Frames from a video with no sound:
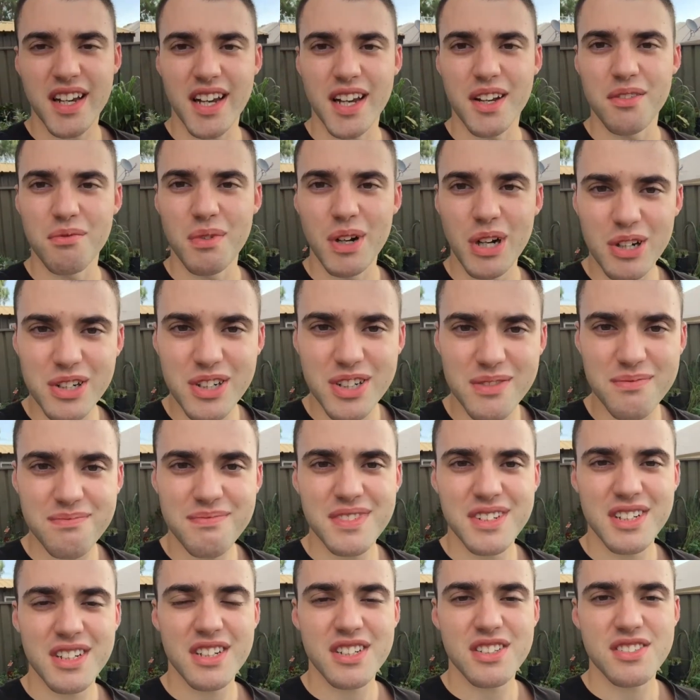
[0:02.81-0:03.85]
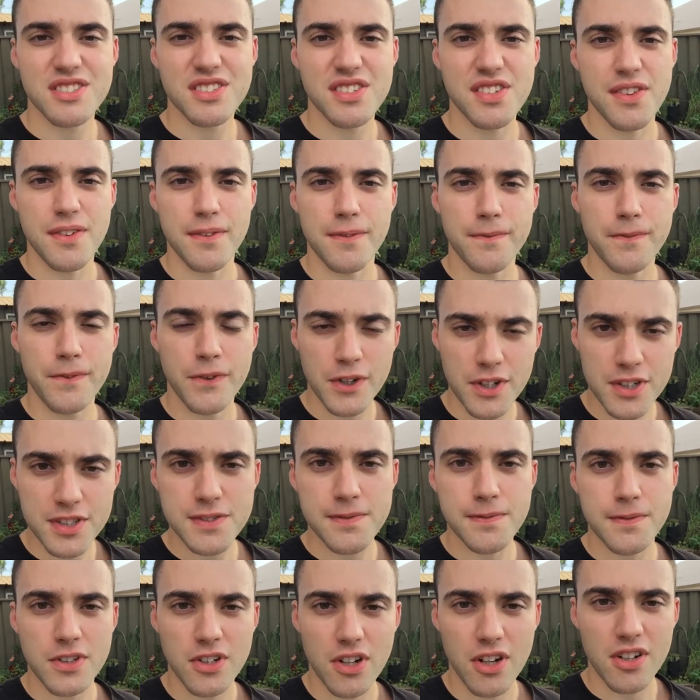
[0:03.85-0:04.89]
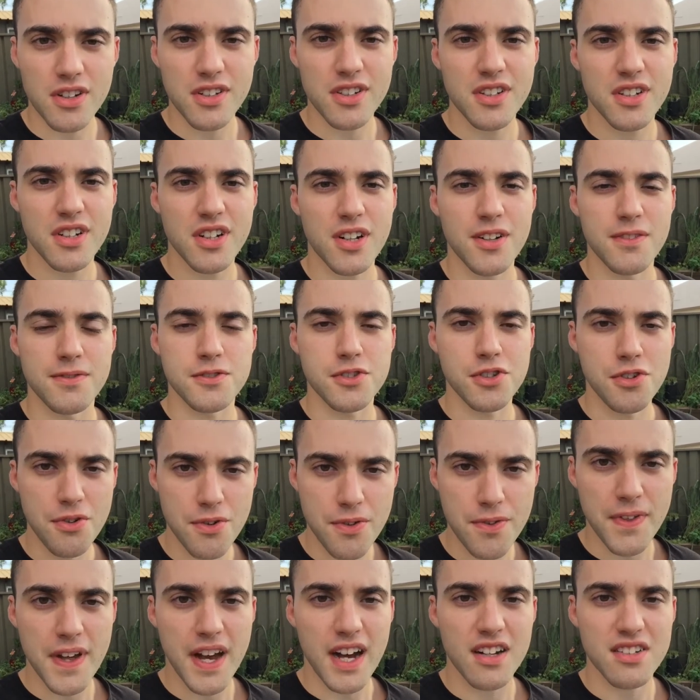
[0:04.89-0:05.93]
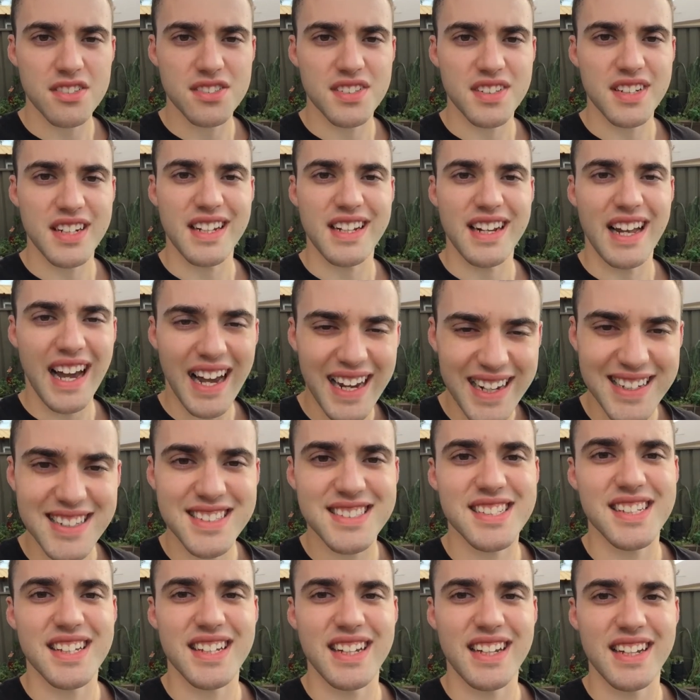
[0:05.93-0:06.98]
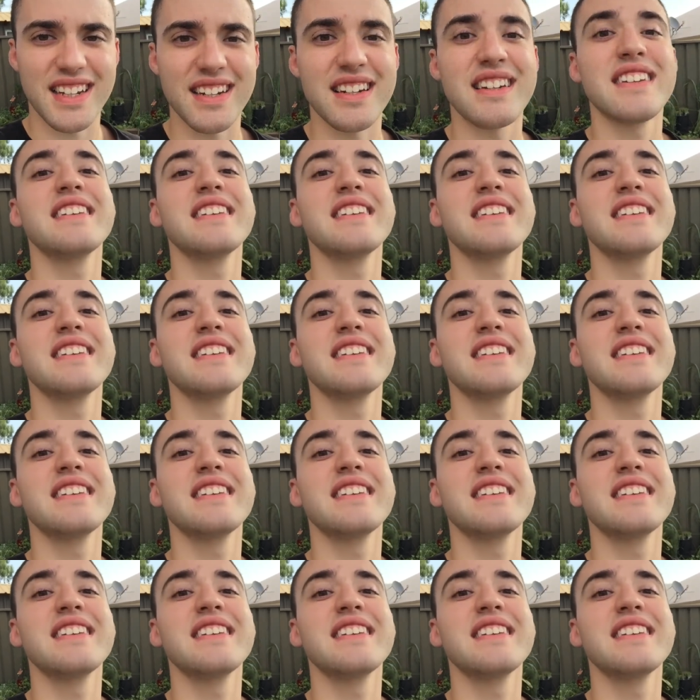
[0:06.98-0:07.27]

and welcome to the first vlog of 2018.